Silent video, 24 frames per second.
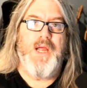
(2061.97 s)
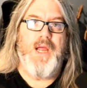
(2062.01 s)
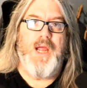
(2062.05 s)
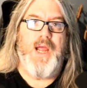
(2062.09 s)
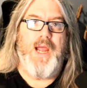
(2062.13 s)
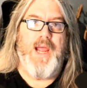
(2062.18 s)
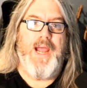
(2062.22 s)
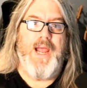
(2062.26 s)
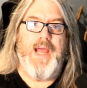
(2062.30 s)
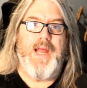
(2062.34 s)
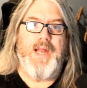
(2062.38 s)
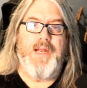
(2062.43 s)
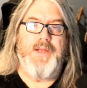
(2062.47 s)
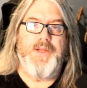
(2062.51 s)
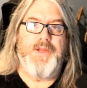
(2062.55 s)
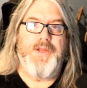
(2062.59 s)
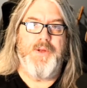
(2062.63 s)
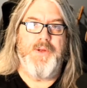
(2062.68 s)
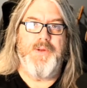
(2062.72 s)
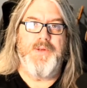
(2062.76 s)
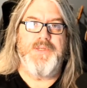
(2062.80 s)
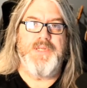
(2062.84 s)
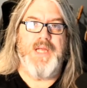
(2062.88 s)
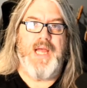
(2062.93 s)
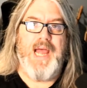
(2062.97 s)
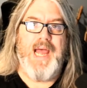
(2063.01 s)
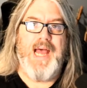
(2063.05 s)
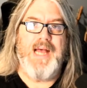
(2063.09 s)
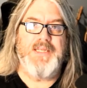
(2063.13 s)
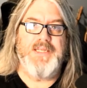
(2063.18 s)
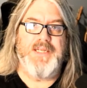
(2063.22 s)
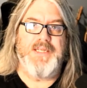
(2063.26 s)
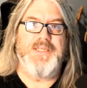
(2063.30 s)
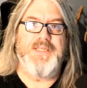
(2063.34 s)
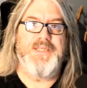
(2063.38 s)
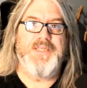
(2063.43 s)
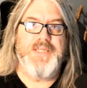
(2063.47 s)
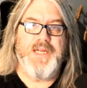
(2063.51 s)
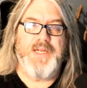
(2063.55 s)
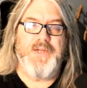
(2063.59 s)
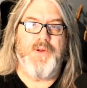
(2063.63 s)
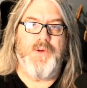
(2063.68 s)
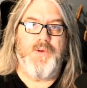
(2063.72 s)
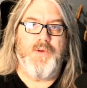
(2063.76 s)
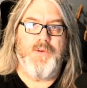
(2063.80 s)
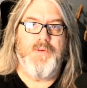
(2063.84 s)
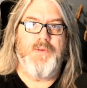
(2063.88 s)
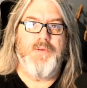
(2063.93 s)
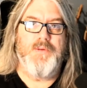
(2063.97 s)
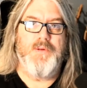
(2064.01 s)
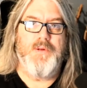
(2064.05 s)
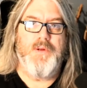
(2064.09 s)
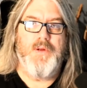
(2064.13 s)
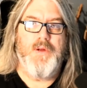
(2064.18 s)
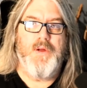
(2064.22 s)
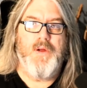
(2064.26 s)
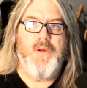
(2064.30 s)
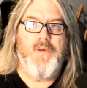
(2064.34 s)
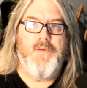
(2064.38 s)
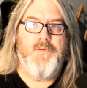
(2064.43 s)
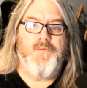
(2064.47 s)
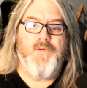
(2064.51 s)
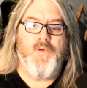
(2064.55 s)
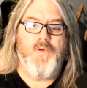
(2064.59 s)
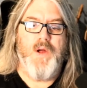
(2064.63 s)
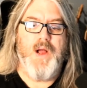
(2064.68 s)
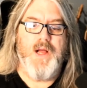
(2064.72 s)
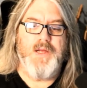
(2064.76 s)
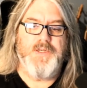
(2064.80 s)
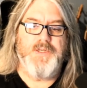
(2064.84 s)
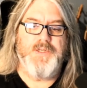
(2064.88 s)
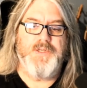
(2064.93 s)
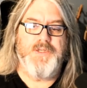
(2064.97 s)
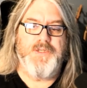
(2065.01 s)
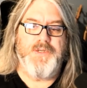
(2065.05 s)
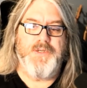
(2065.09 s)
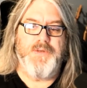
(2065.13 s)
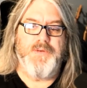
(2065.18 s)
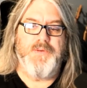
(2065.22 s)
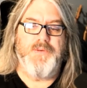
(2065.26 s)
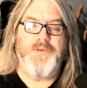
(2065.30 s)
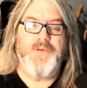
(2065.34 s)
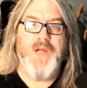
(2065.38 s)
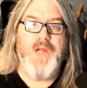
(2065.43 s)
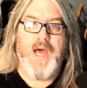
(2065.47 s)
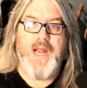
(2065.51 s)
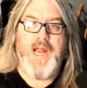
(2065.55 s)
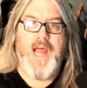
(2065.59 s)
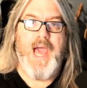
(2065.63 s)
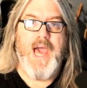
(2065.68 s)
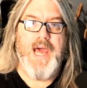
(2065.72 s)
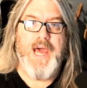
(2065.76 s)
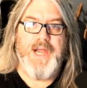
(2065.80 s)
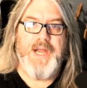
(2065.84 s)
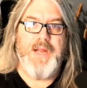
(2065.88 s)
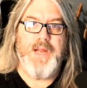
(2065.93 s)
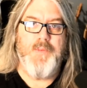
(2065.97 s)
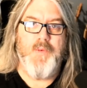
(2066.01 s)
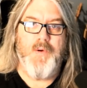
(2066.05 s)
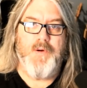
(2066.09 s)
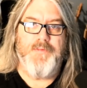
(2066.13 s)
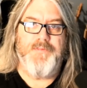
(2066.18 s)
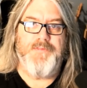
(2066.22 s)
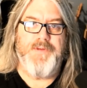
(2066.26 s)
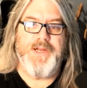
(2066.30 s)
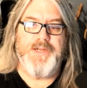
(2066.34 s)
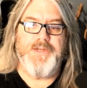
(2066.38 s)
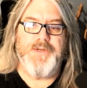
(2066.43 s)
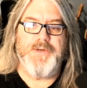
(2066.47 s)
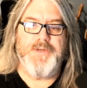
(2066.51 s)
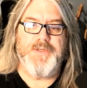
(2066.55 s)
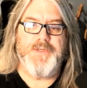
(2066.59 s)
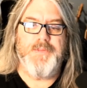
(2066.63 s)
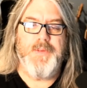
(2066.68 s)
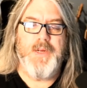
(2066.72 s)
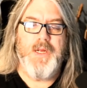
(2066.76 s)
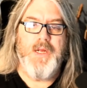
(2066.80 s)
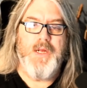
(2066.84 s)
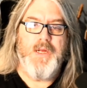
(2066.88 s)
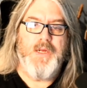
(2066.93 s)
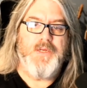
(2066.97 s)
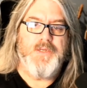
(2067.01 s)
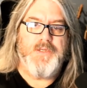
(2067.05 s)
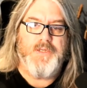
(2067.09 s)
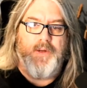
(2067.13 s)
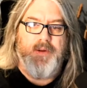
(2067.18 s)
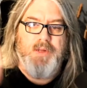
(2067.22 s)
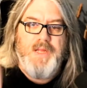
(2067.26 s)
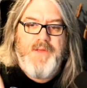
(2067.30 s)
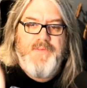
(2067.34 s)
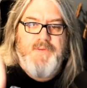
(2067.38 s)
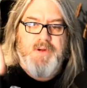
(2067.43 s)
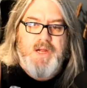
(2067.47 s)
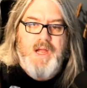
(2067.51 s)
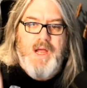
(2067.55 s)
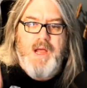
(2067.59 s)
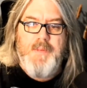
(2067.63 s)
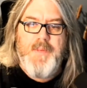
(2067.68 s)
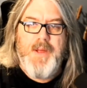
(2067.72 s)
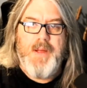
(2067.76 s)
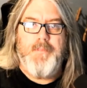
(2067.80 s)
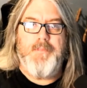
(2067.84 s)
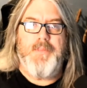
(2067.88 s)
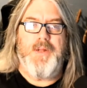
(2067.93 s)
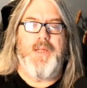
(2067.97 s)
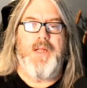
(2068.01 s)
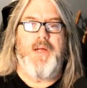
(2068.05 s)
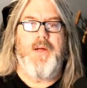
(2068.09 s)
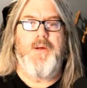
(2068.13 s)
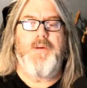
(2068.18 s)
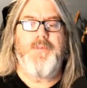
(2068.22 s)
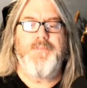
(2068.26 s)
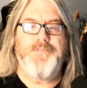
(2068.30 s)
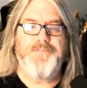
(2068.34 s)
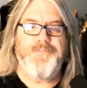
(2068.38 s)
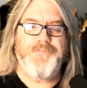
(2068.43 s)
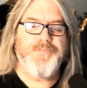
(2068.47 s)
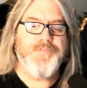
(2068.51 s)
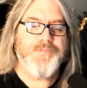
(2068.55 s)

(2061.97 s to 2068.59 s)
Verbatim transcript: and use as a signal for us to not add any more features. So leave a comment below.